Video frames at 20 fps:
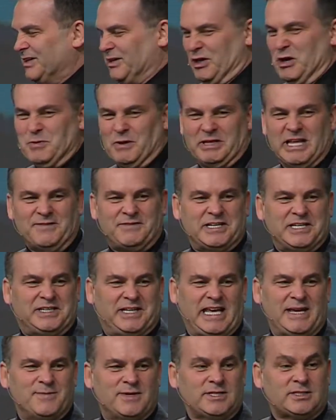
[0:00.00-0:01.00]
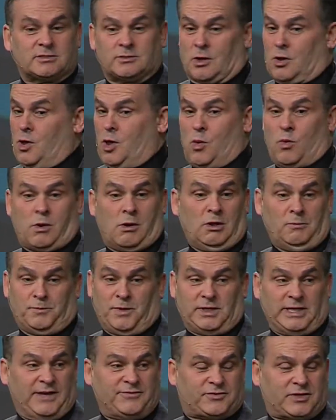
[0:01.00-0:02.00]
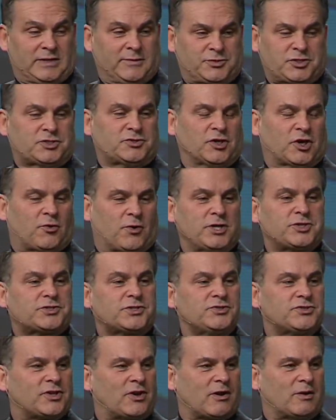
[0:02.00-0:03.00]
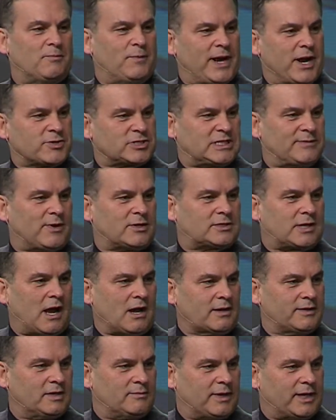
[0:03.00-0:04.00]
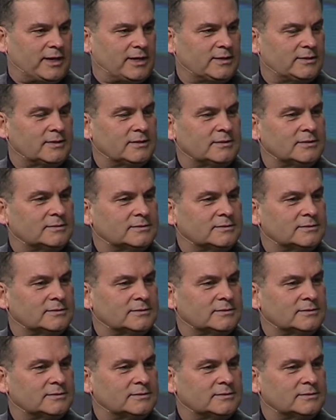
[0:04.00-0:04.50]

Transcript: Do you believe in demons? The whole world believes in it. It's just the Christians that are embarrassed about talking about it.